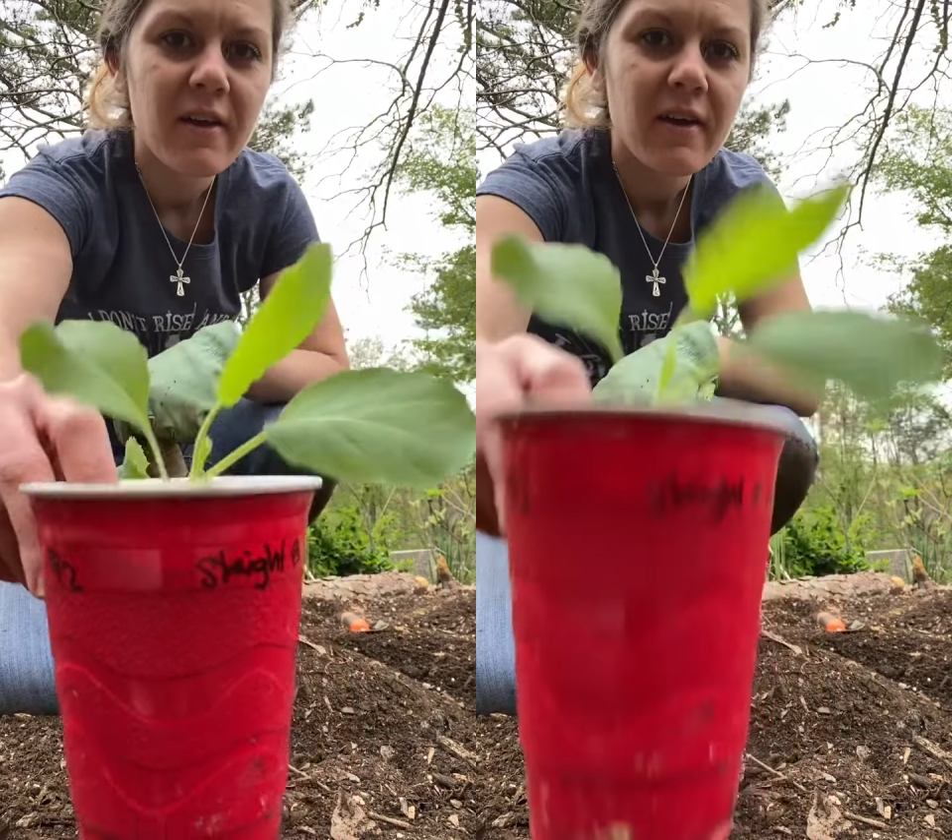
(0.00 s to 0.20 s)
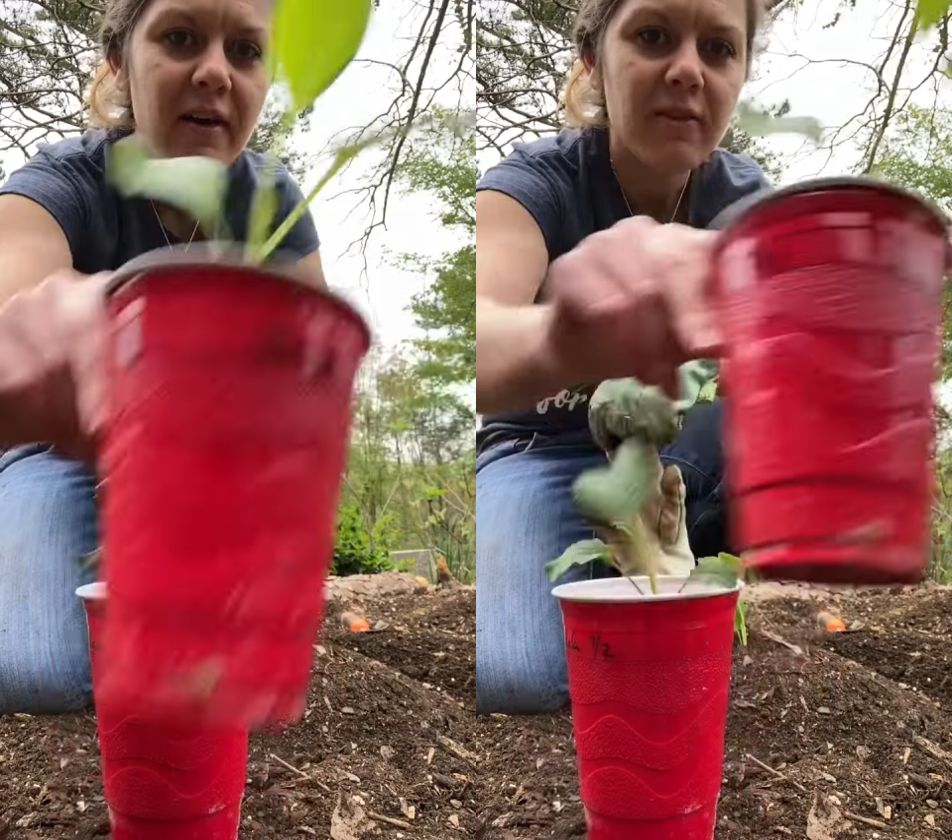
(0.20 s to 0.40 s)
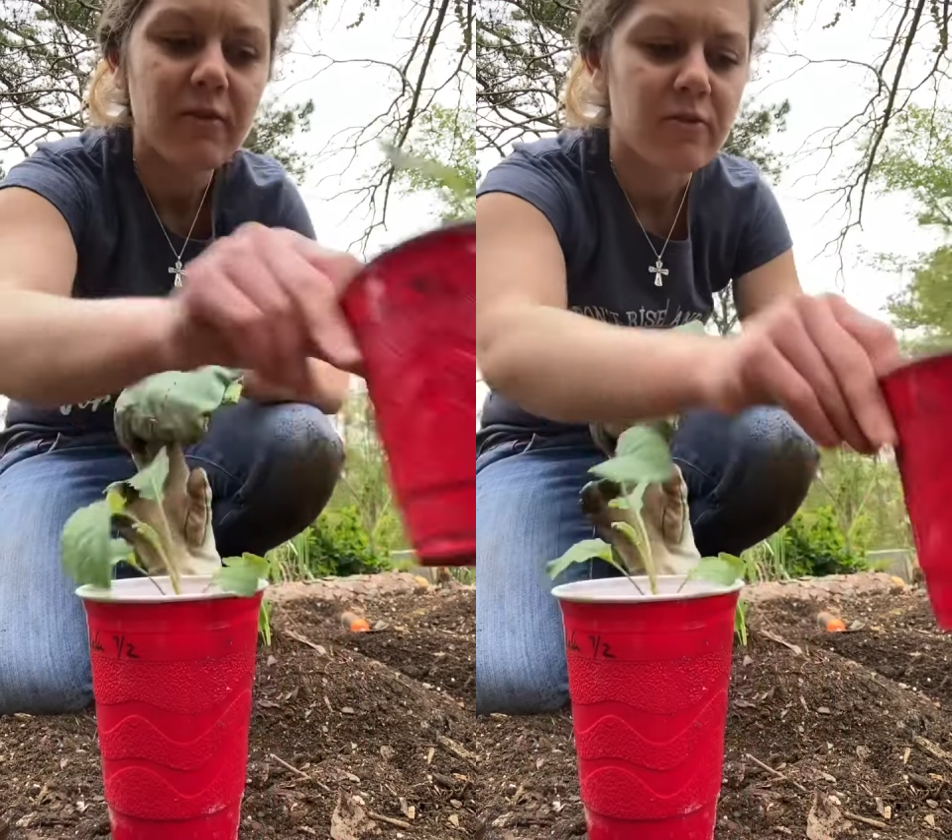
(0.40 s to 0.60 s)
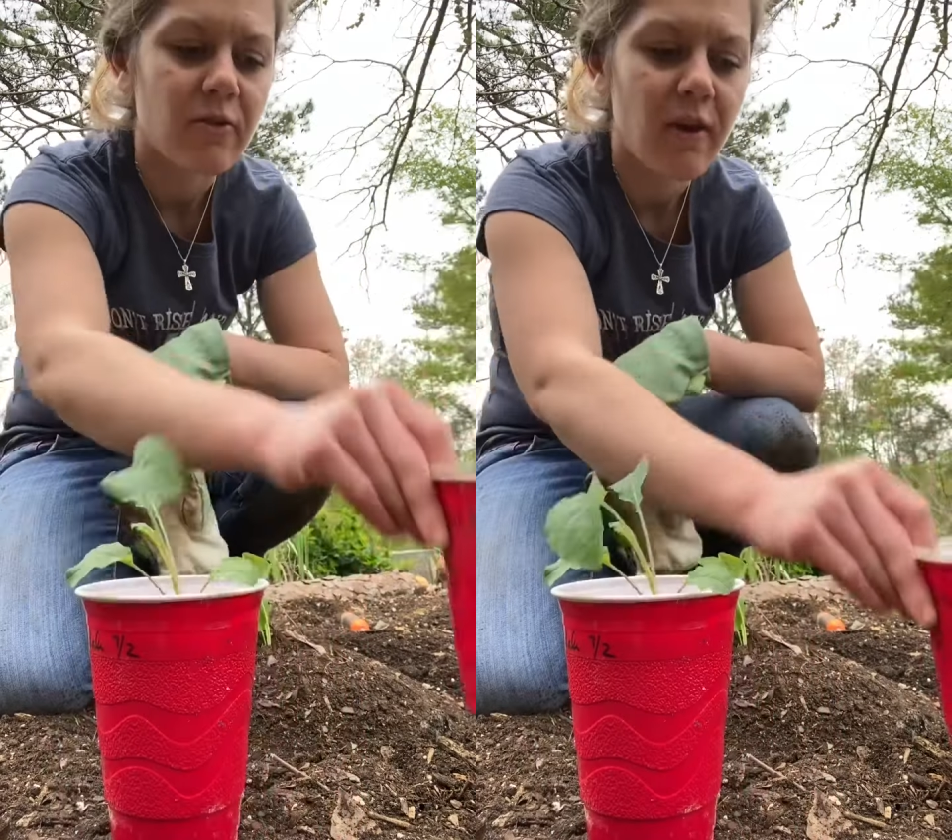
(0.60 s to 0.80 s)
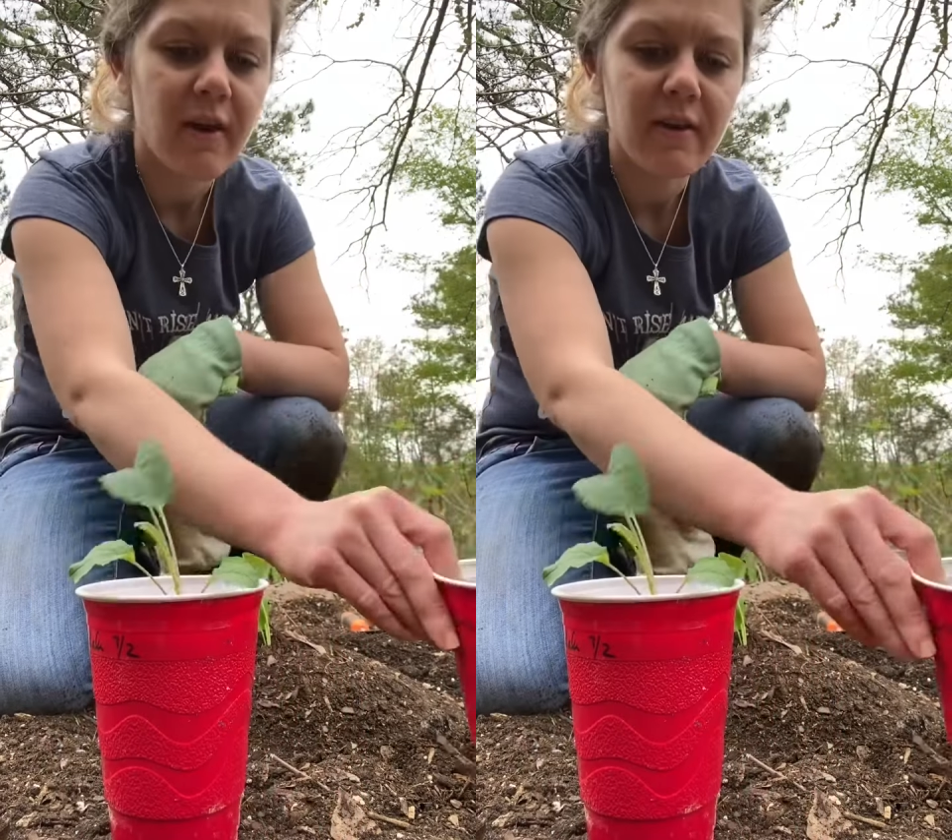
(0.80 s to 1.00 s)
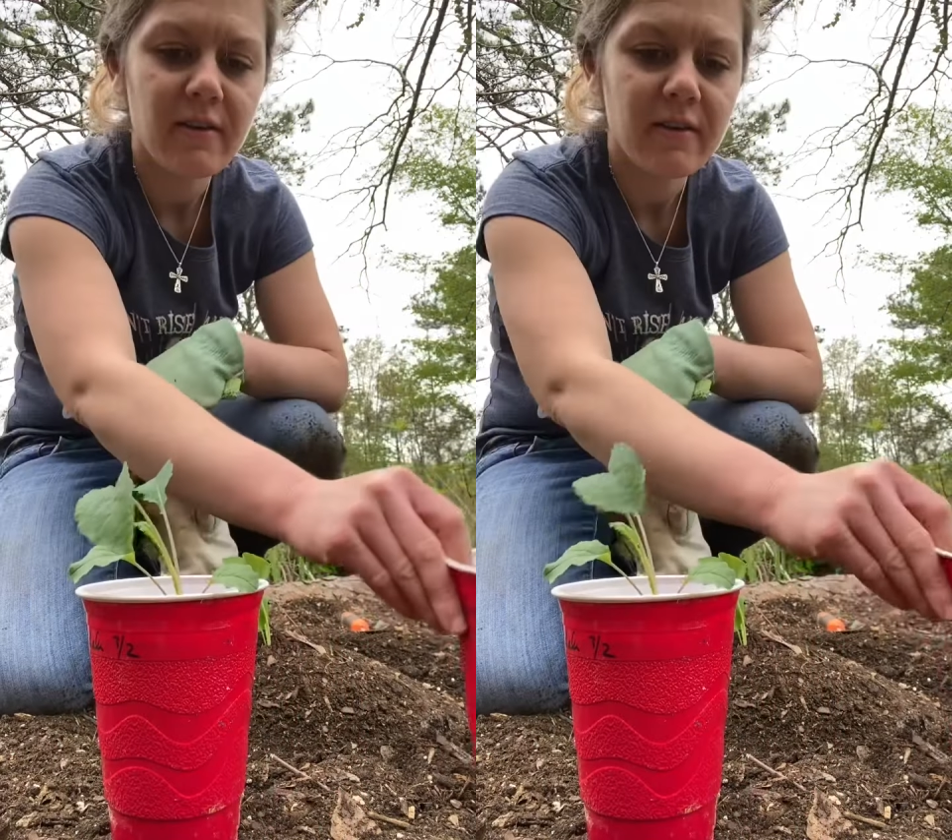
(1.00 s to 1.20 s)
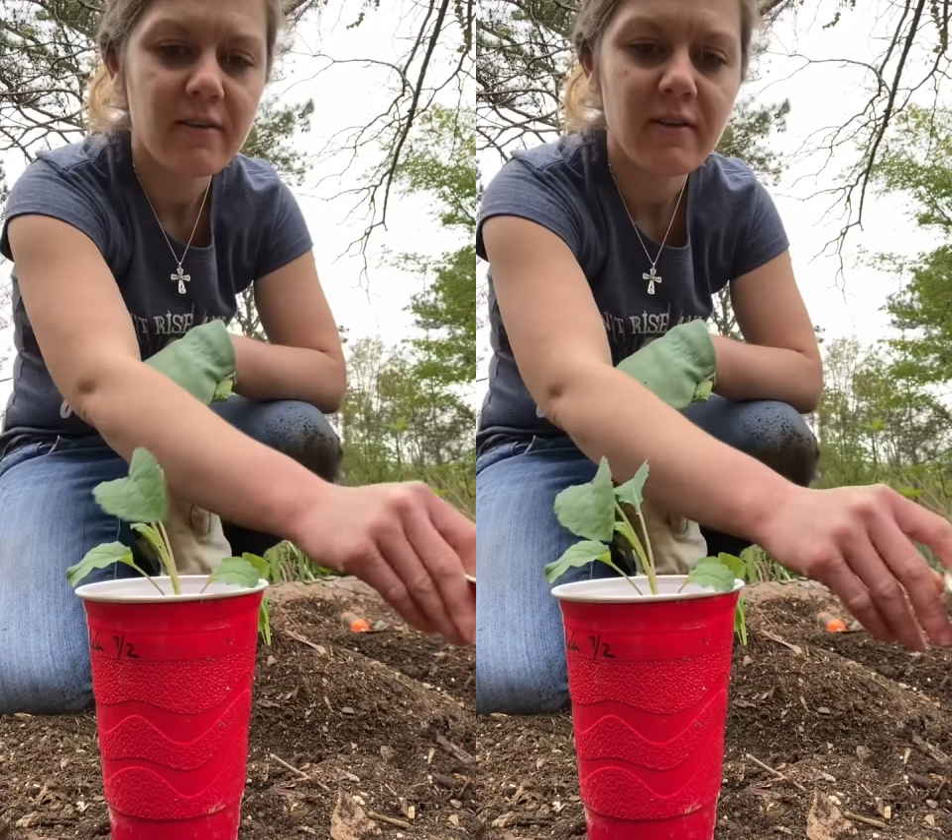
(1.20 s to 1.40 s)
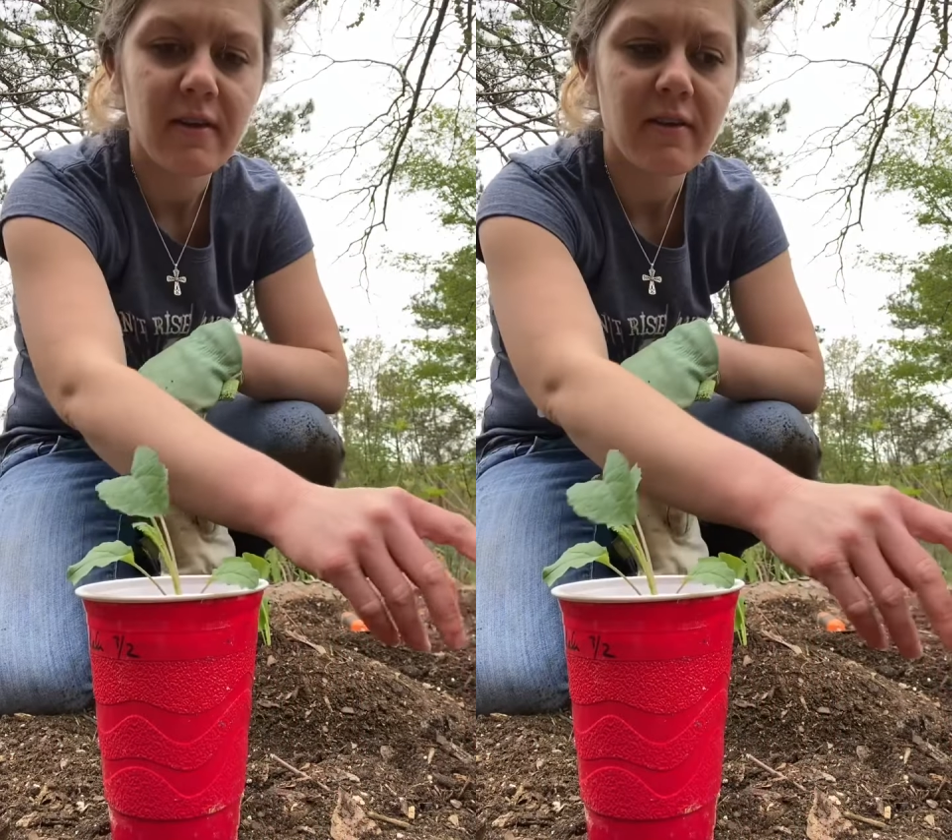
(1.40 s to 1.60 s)
He looks great.
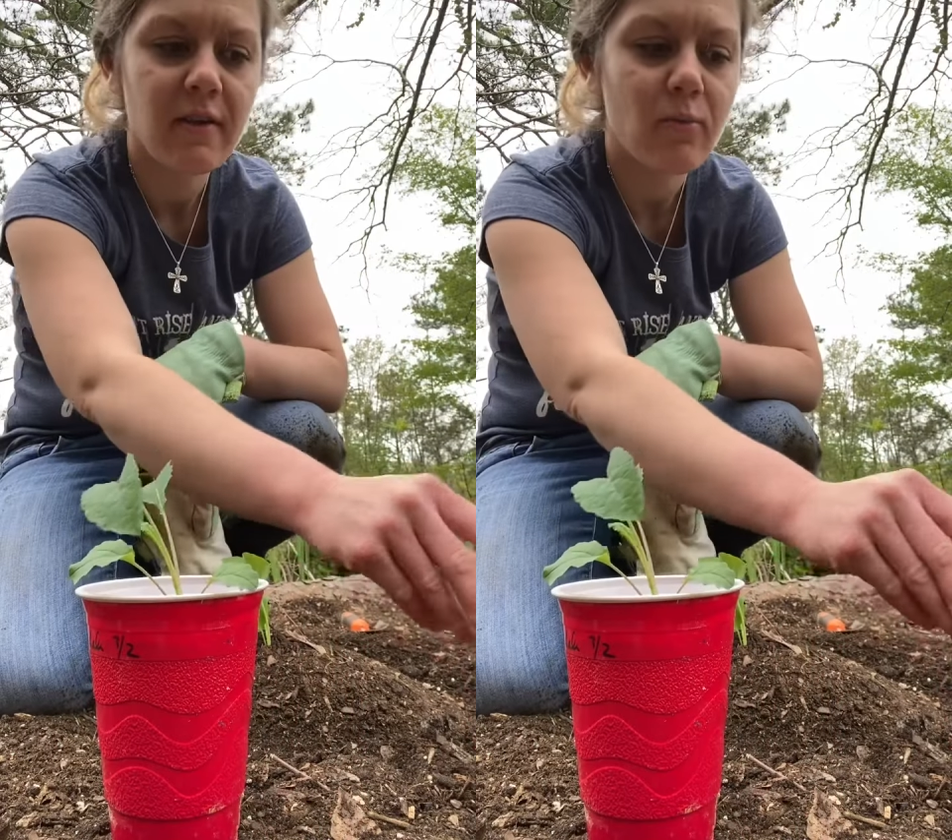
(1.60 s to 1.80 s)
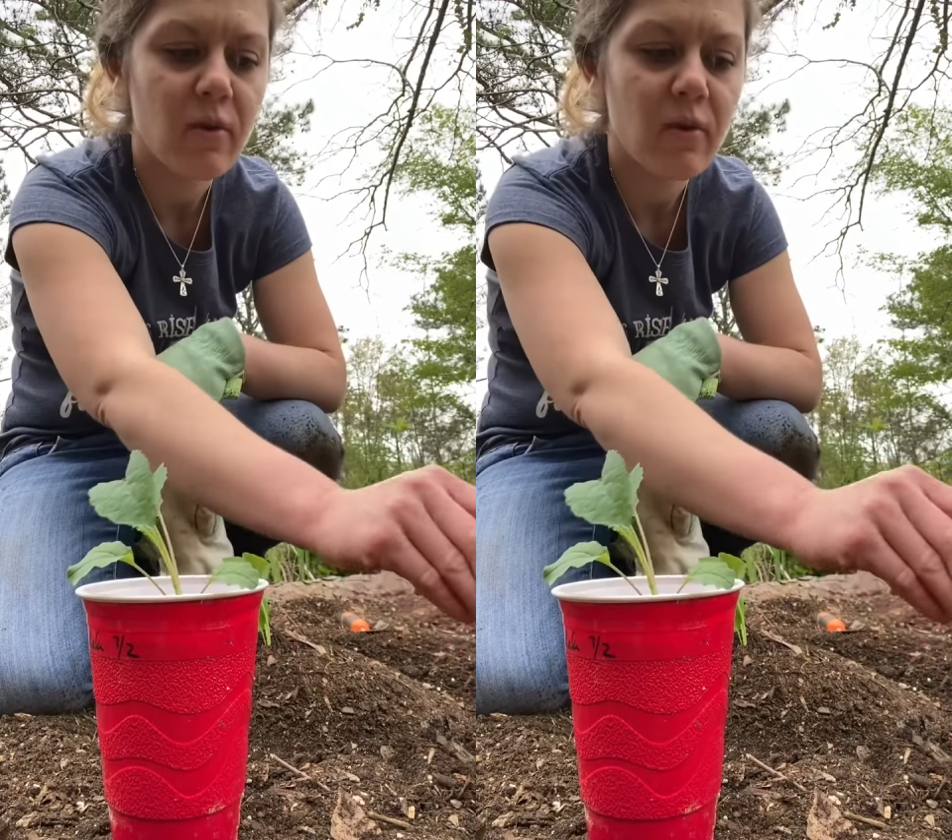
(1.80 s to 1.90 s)
And then